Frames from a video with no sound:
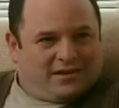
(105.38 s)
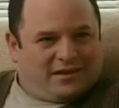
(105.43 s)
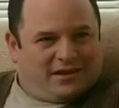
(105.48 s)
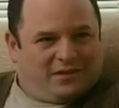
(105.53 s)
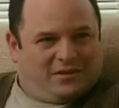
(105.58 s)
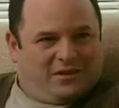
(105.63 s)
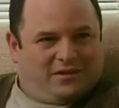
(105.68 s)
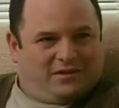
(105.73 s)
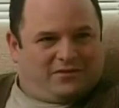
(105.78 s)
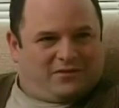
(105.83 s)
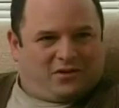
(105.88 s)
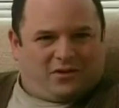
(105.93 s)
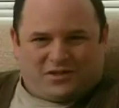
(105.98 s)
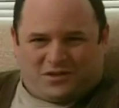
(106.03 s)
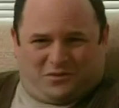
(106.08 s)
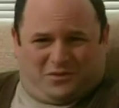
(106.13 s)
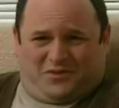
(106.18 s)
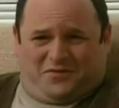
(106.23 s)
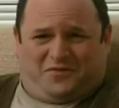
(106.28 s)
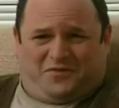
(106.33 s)
I mean, of course
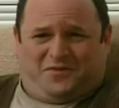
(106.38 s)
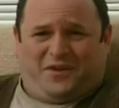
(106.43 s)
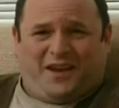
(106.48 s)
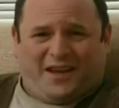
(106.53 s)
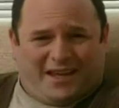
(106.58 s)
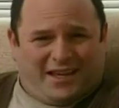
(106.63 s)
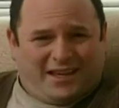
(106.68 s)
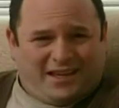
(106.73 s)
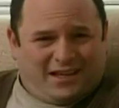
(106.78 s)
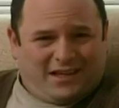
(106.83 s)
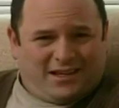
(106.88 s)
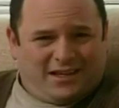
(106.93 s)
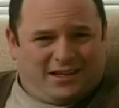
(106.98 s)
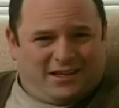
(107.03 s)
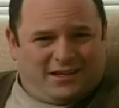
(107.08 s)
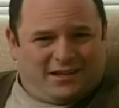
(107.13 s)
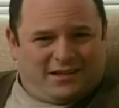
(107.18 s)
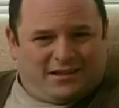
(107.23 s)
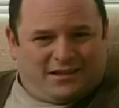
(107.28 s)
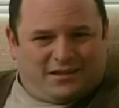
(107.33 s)
it was funny.
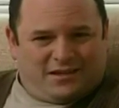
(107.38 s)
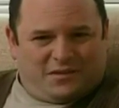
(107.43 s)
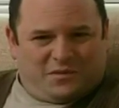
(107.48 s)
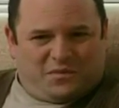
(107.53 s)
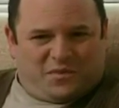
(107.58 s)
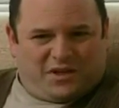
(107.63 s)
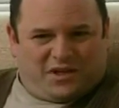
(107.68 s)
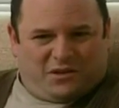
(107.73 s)
But